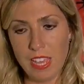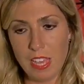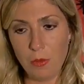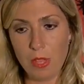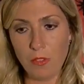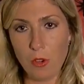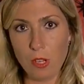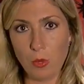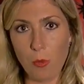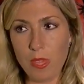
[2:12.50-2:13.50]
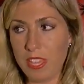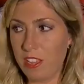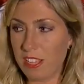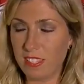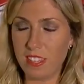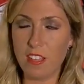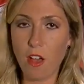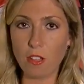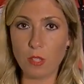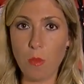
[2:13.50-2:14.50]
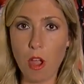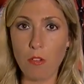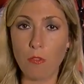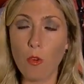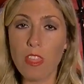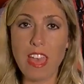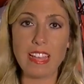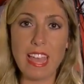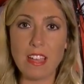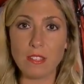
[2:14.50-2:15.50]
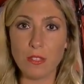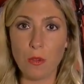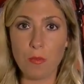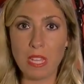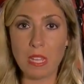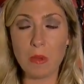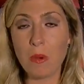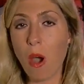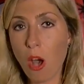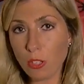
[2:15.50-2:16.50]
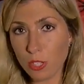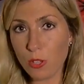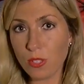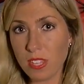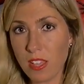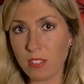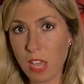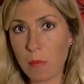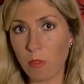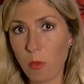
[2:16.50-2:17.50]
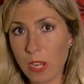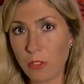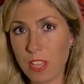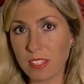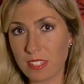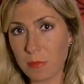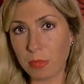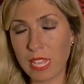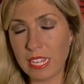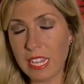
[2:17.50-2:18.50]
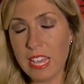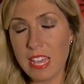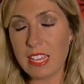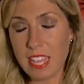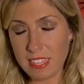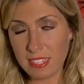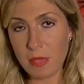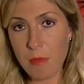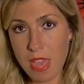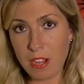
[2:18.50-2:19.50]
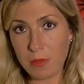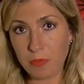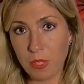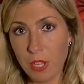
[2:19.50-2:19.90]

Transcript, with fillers: And we, of course, will be here at City Hall tomorrow for that council meeting. We will also stay on top of Wendell Young's complaint against the mayor.